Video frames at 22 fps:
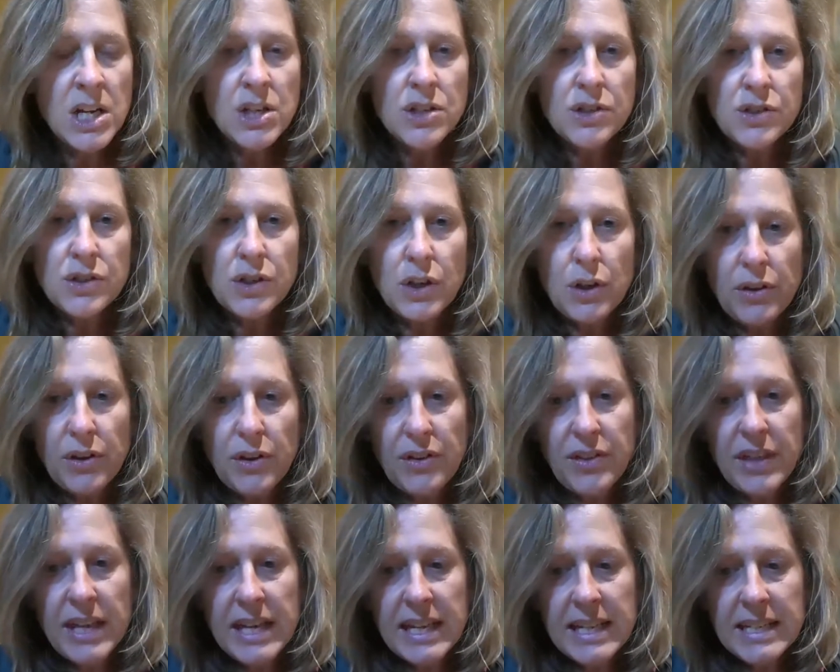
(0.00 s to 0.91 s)
So the
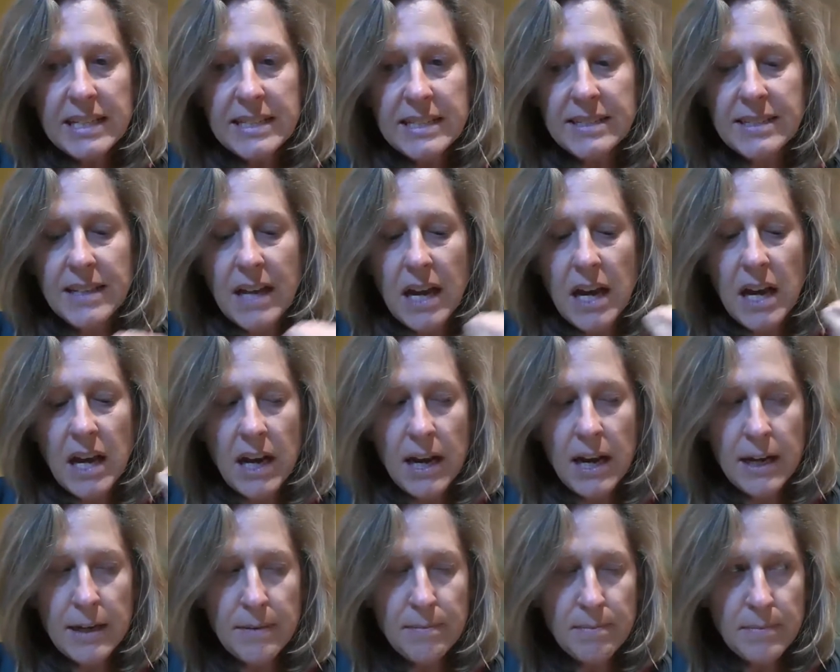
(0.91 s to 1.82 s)
thing is,
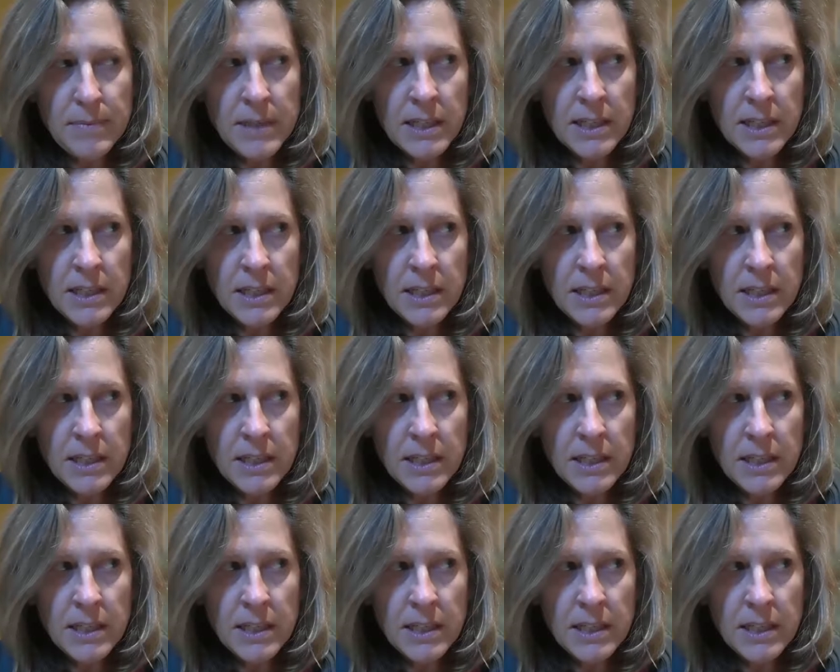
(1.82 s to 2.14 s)
I'm